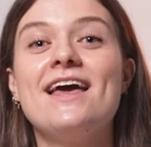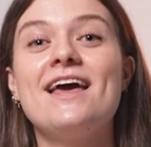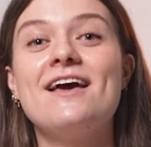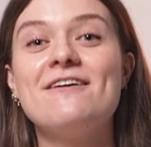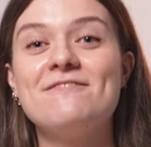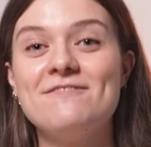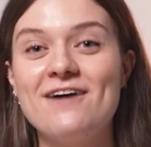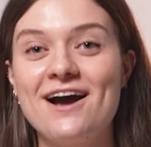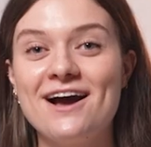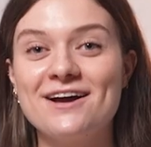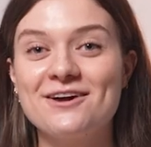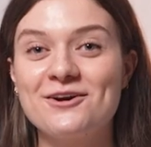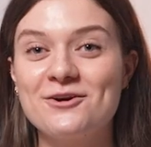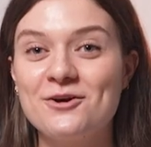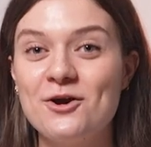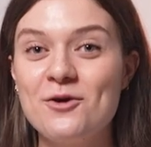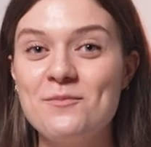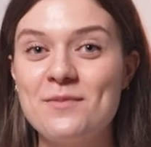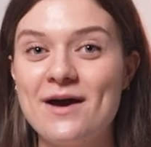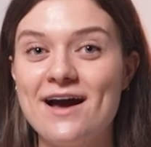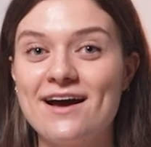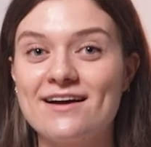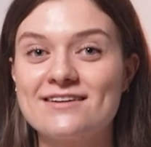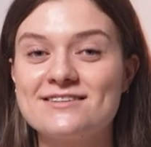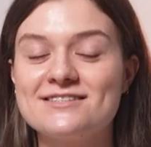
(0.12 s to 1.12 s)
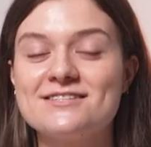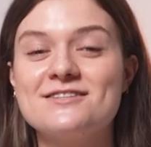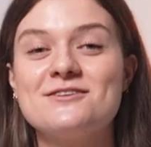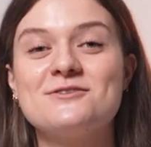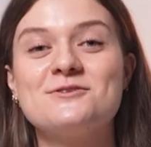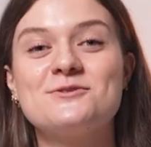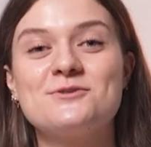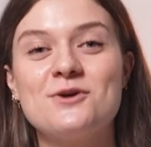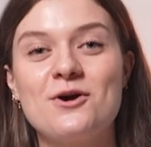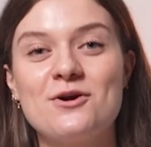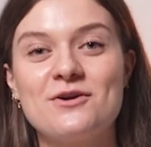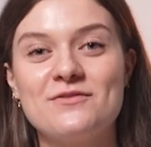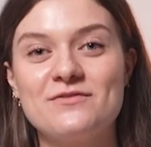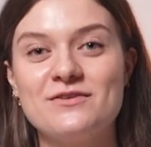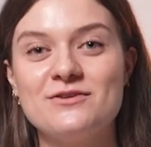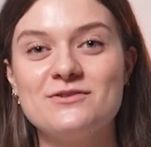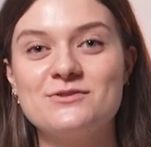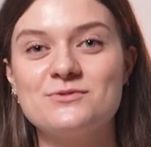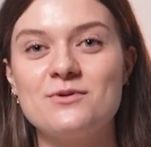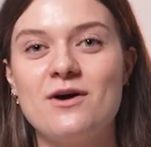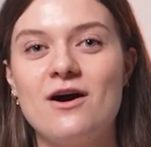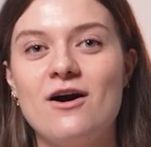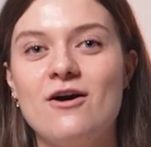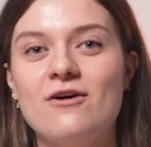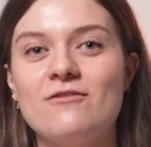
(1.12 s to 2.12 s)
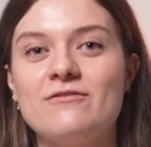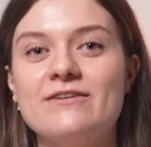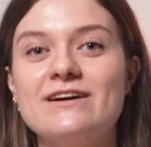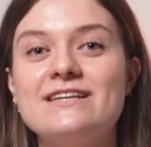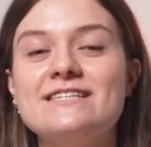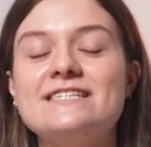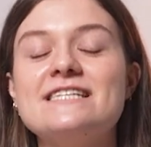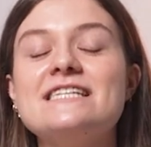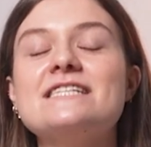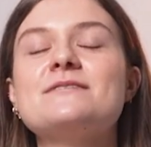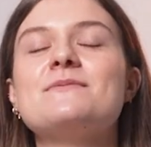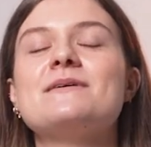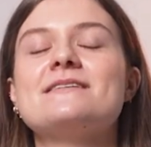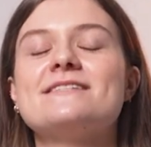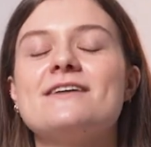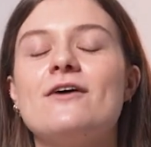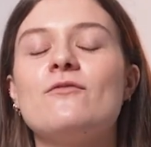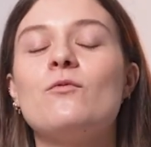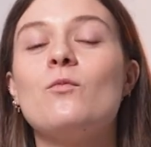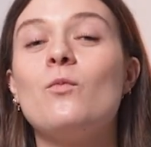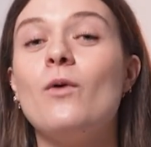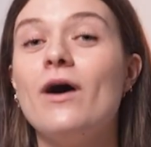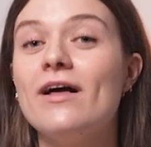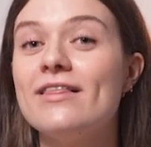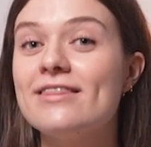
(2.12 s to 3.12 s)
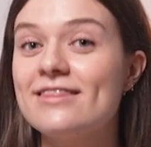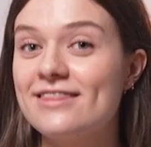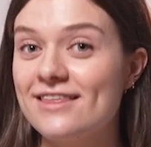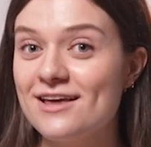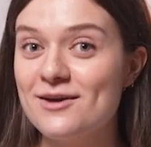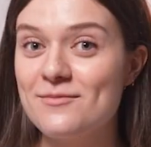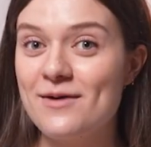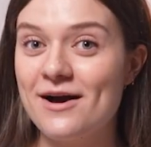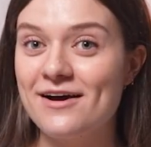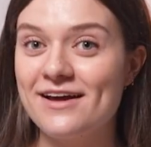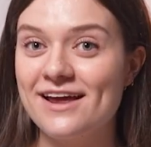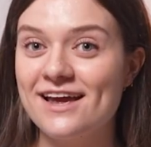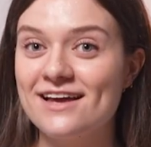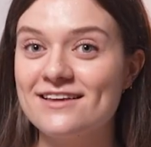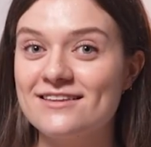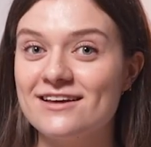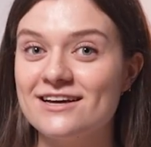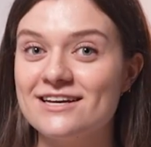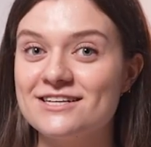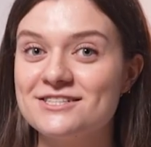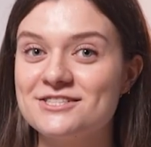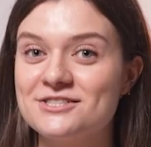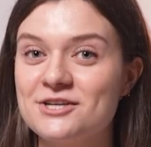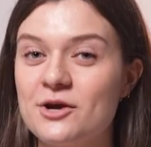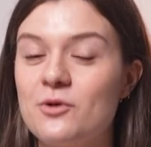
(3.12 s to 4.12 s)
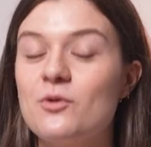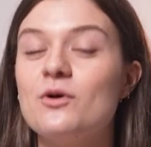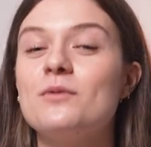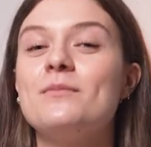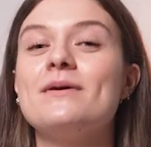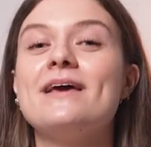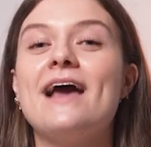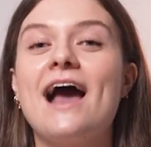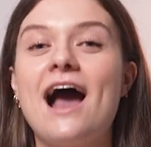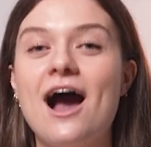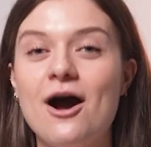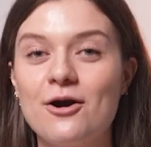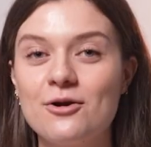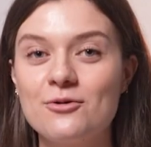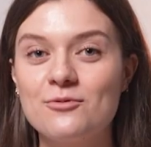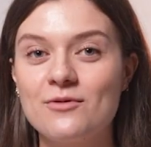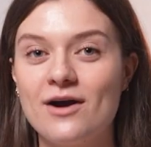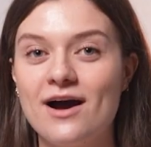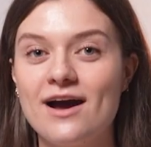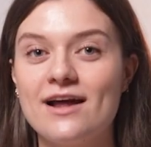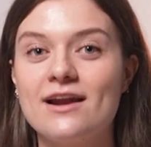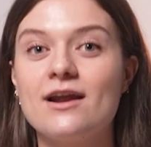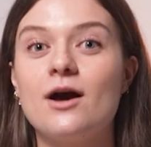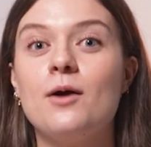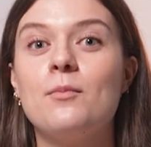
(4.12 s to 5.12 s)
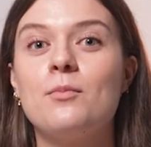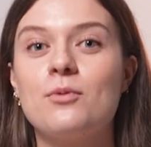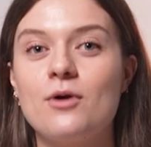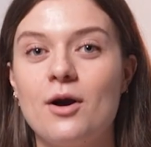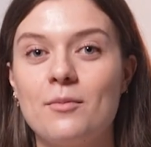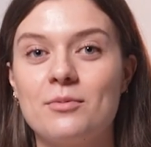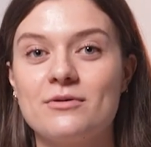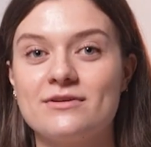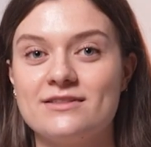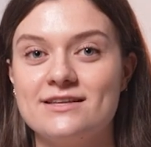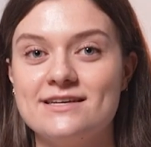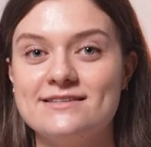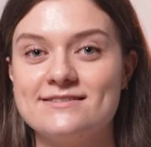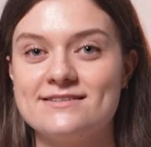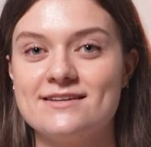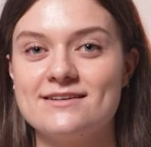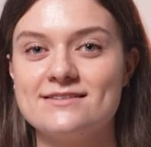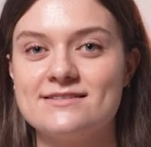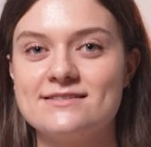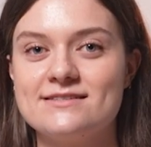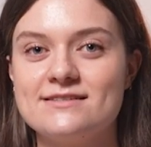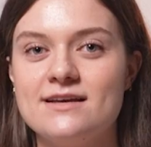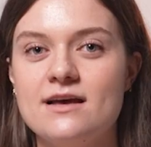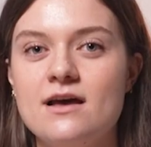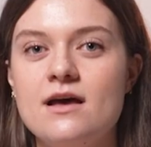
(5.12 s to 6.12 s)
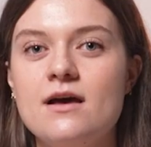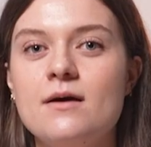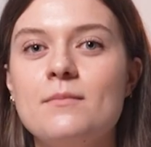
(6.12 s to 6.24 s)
If I could go back to the start of year 12 and teach myself one thing about English, it would be how to write a proper thesis.